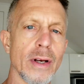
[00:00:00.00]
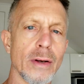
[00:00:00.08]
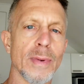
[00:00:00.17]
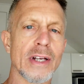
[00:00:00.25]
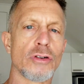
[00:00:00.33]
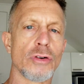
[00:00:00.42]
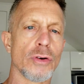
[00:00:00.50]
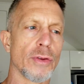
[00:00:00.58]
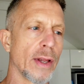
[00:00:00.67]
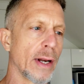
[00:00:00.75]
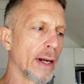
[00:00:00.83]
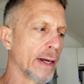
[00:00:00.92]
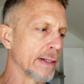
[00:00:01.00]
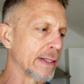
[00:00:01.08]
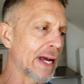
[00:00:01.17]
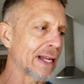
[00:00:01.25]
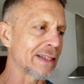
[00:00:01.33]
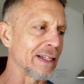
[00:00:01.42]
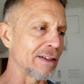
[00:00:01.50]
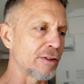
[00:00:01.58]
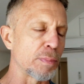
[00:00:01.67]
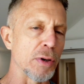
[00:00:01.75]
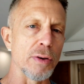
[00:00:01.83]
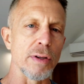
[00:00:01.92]
to make sure that I got the
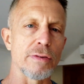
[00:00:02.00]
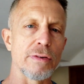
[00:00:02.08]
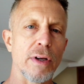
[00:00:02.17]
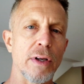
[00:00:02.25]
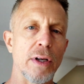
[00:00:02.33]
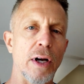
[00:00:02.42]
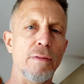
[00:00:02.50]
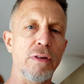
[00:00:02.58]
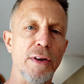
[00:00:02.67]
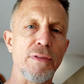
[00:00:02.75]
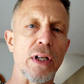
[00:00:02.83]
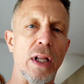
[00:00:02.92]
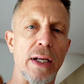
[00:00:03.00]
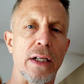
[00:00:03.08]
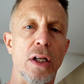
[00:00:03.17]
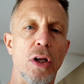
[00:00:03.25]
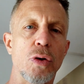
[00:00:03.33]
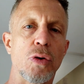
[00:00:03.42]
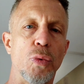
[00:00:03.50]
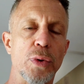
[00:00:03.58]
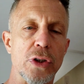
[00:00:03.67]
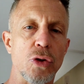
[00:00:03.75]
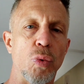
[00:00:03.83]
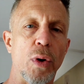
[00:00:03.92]
experience of living like a local,
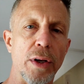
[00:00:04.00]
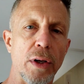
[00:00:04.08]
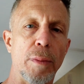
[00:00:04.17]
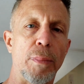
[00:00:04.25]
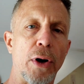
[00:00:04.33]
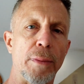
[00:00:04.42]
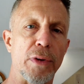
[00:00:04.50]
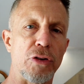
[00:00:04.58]
which is what an apartment